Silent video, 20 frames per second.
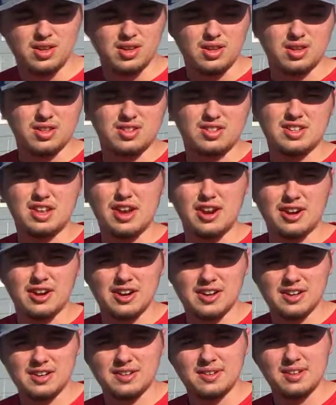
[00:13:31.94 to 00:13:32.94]
your
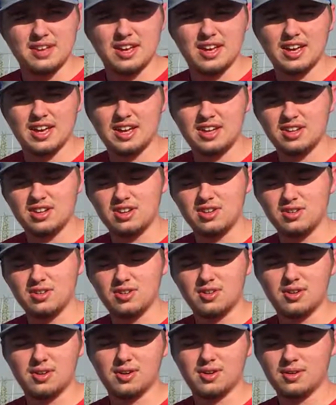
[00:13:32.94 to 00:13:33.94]
steering and
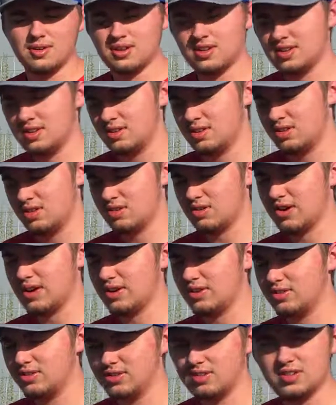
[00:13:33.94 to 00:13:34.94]
your
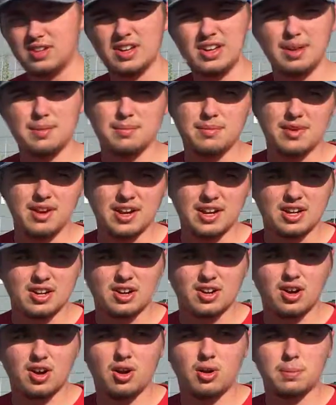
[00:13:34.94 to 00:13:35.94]
throttle and brake
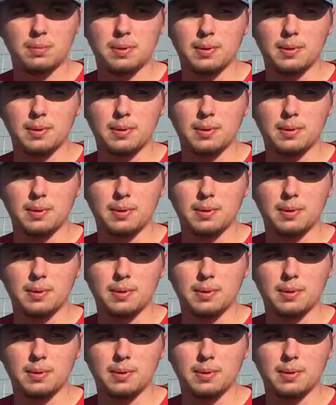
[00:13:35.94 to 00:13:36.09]
are all